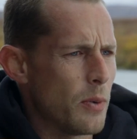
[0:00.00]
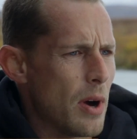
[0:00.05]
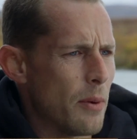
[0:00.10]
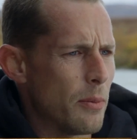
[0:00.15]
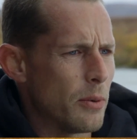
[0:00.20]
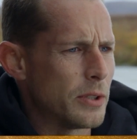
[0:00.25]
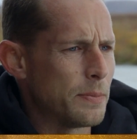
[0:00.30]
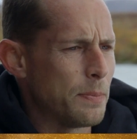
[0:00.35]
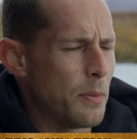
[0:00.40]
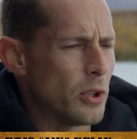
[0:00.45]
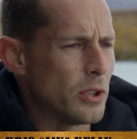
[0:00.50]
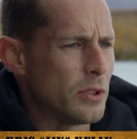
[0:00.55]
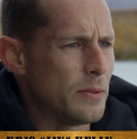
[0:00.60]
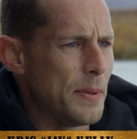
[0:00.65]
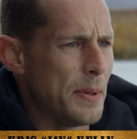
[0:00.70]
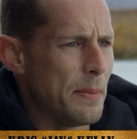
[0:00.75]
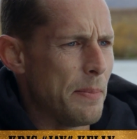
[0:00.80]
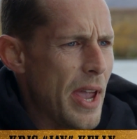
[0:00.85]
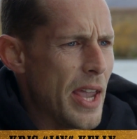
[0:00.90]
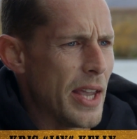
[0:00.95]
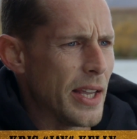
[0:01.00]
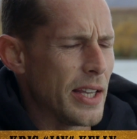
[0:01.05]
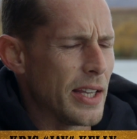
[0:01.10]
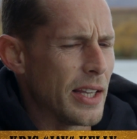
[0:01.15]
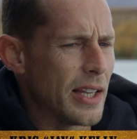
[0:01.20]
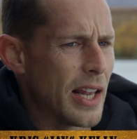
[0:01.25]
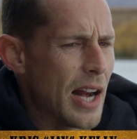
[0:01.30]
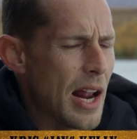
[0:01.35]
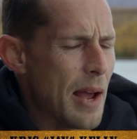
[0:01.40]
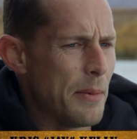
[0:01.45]
what we're supposed to be
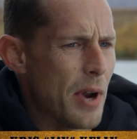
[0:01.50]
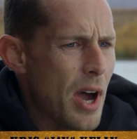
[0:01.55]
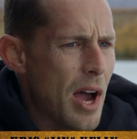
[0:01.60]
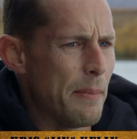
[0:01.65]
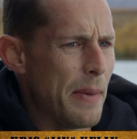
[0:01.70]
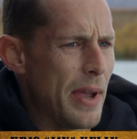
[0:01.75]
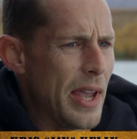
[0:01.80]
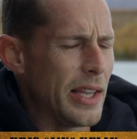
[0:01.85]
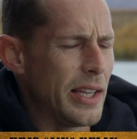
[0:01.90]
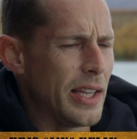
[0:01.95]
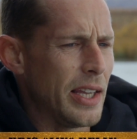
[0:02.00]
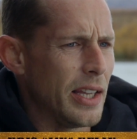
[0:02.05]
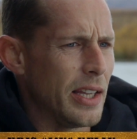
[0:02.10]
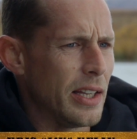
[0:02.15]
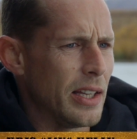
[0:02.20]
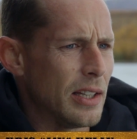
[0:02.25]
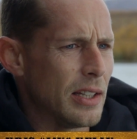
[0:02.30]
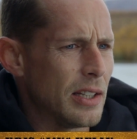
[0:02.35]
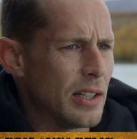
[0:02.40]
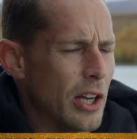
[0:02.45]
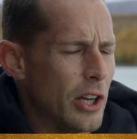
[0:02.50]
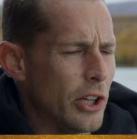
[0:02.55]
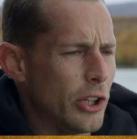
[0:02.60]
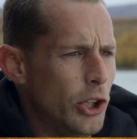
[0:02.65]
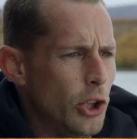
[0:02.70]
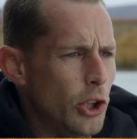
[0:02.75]
making, and I'm not making a